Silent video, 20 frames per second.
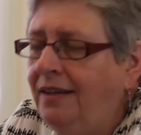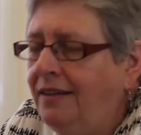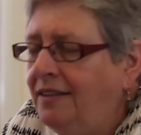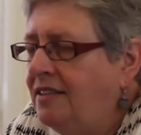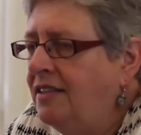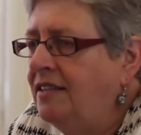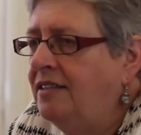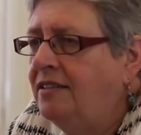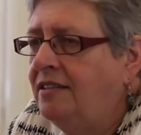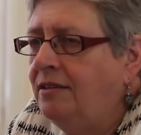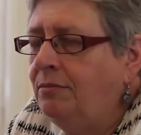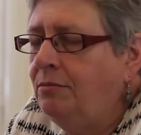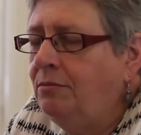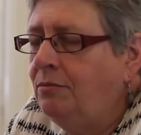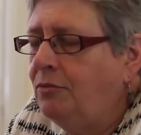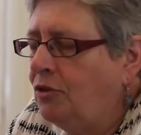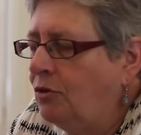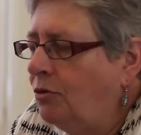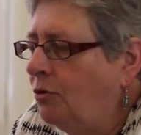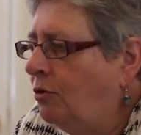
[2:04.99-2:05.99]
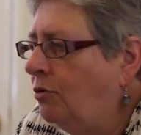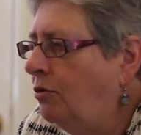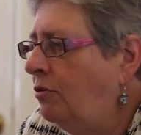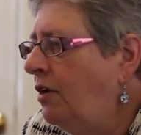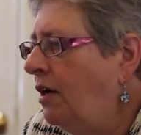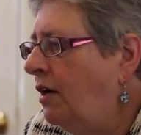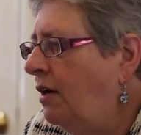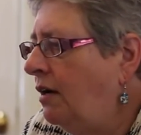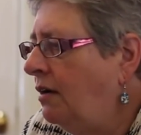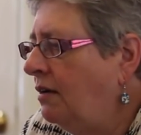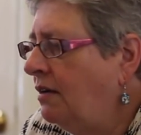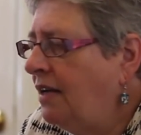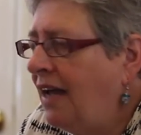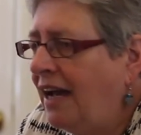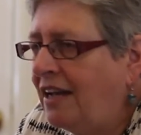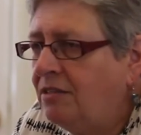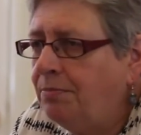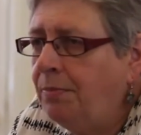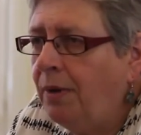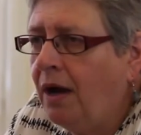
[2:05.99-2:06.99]
systems or uh,
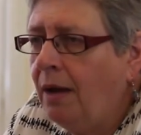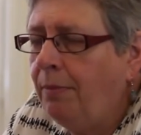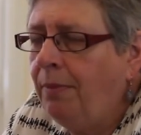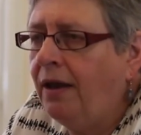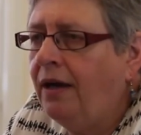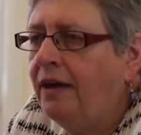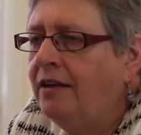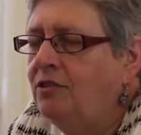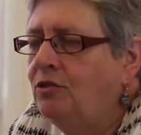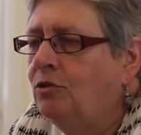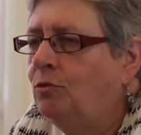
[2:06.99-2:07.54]
gas pipelines